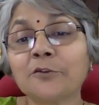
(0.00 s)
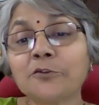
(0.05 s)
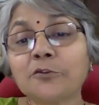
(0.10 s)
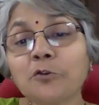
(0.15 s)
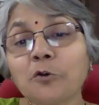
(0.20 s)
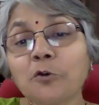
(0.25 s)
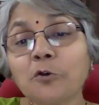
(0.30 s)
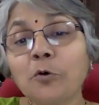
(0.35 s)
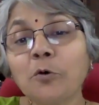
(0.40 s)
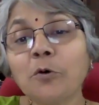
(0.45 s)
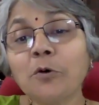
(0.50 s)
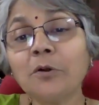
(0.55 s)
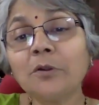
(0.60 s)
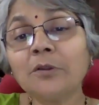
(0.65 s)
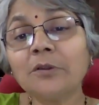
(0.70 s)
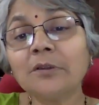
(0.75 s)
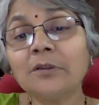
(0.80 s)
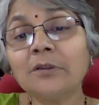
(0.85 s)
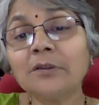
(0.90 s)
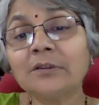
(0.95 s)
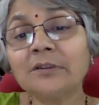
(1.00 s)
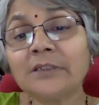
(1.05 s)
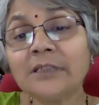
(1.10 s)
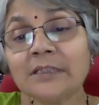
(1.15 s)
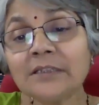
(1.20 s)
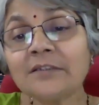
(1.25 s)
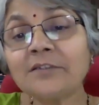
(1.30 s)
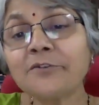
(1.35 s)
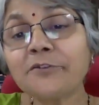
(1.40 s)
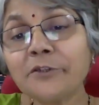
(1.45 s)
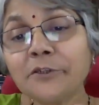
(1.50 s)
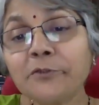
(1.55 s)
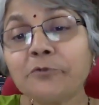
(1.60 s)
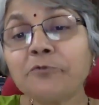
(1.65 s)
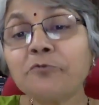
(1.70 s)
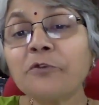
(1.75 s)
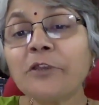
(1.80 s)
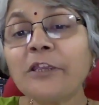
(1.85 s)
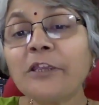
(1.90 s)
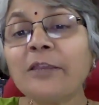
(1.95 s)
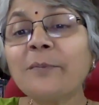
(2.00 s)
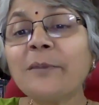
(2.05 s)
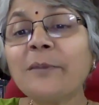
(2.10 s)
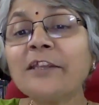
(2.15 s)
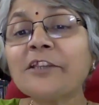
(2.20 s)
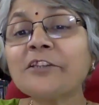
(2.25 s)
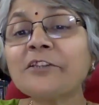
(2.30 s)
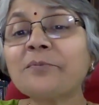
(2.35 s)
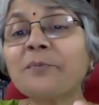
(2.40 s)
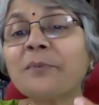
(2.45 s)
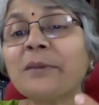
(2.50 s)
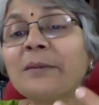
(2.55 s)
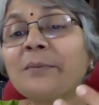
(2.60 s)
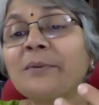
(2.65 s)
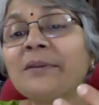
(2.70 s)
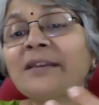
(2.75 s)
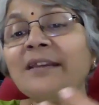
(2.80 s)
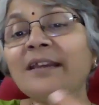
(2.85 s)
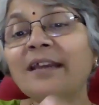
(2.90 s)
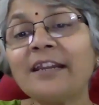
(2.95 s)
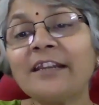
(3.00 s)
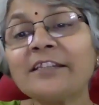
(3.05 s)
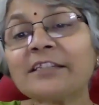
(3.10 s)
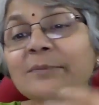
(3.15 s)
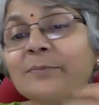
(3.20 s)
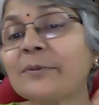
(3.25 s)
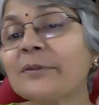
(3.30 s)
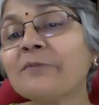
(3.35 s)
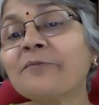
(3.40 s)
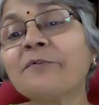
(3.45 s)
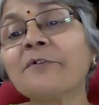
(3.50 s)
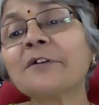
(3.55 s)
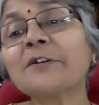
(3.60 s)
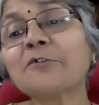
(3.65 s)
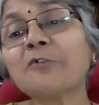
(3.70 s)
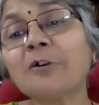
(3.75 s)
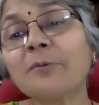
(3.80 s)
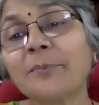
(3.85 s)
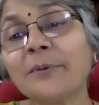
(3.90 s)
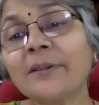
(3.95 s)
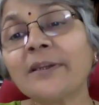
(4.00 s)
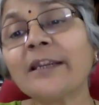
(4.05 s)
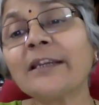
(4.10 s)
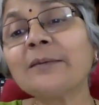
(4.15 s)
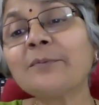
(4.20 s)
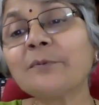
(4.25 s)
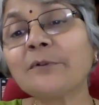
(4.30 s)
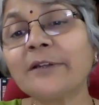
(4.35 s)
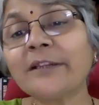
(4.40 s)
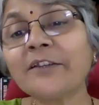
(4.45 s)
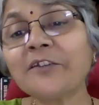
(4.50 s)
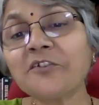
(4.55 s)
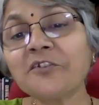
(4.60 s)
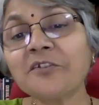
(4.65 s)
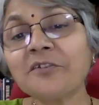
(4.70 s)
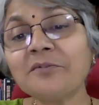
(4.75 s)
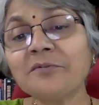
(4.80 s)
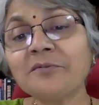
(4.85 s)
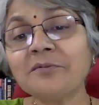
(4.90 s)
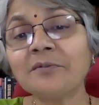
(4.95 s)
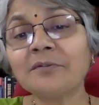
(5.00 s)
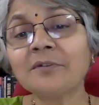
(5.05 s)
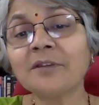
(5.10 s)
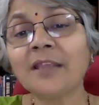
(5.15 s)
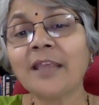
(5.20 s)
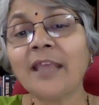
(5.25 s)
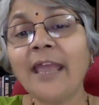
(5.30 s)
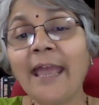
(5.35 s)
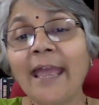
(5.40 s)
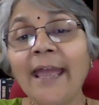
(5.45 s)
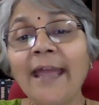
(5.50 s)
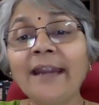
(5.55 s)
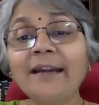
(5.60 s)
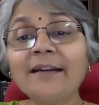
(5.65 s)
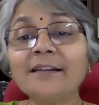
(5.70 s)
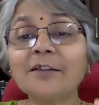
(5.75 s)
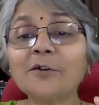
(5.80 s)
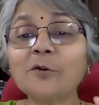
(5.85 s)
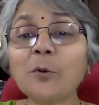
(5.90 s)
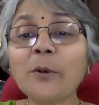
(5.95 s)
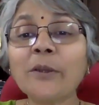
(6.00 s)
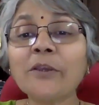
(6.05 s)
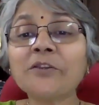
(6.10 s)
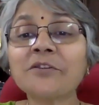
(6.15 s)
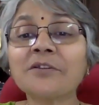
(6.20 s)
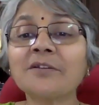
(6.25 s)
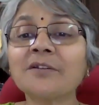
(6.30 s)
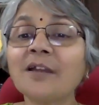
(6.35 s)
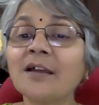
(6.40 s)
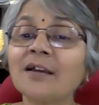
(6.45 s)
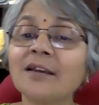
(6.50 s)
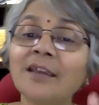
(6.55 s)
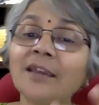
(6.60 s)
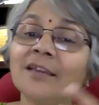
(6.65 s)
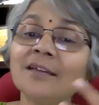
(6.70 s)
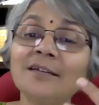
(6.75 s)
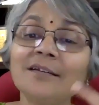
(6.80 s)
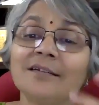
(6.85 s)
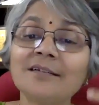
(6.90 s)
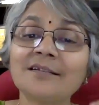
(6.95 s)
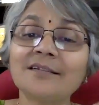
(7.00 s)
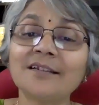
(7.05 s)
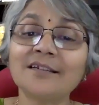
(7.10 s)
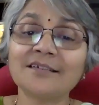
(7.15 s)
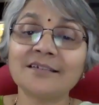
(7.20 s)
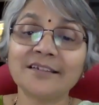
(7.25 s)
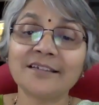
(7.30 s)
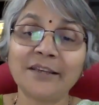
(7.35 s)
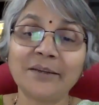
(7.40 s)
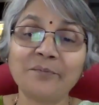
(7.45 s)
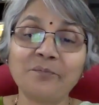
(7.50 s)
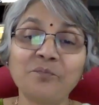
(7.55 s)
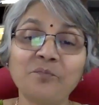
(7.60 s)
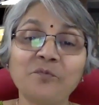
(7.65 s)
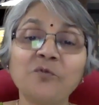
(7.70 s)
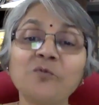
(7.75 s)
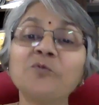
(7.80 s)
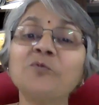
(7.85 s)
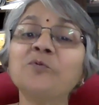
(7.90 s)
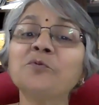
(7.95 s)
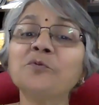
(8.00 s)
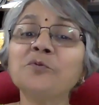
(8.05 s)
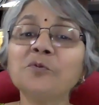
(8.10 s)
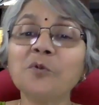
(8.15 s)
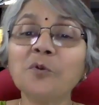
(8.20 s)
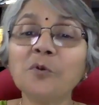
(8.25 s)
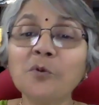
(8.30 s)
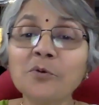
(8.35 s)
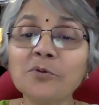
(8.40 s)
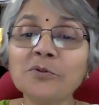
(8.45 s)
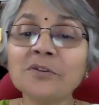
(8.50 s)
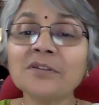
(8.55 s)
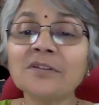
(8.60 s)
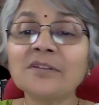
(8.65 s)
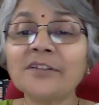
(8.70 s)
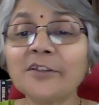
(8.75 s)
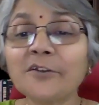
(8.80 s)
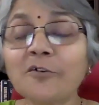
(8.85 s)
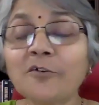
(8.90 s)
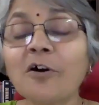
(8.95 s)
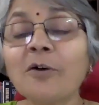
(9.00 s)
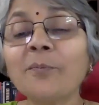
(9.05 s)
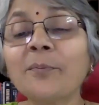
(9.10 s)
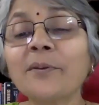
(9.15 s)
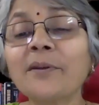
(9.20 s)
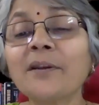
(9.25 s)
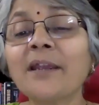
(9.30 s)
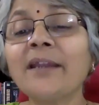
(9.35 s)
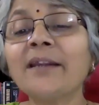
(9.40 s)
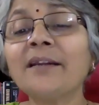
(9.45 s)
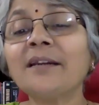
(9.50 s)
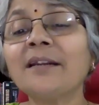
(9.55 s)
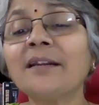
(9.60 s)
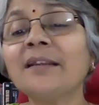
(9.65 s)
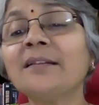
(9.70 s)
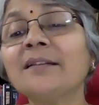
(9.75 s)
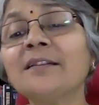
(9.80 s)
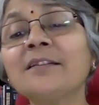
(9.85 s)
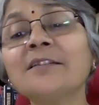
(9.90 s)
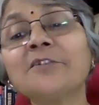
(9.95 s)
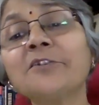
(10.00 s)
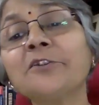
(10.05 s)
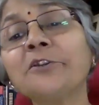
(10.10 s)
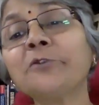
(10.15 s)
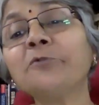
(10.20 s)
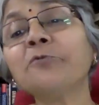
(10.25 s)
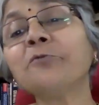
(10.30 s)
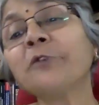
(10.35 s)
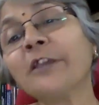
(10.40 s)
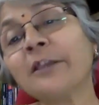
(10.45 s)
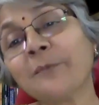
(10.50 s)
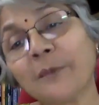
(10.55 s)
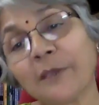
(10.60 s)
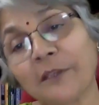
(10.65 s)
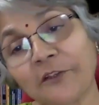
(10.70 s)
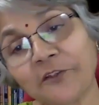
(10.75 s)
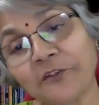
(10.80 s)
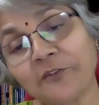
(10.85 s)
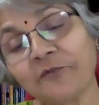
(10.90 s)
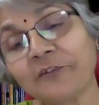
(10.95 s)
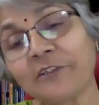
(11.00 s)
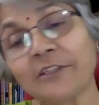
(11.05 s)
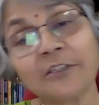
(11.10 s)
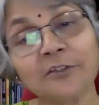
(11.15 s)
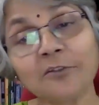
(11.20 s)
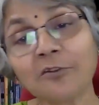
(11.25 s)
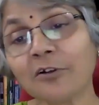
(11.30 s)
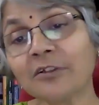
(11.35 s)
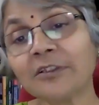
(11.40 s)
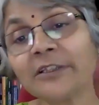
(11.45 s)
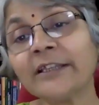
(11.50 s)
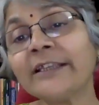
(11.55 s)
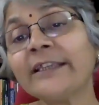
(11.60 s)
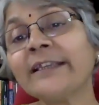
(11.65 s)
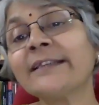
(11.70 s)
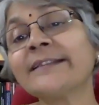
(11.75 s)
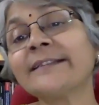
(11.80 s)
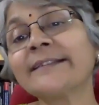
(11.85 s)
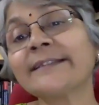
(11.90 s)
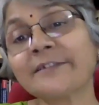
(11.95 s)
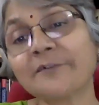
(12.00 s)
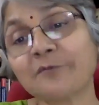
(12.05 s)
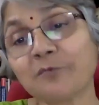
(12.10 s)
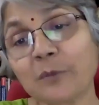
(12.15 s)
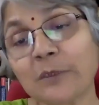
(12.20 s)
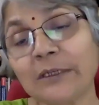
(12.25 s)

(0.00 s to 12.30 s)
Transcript: So, this new image may be eligible for copyright protection. And the question again is the same: who owns the copyright in this new image, which is not the exact?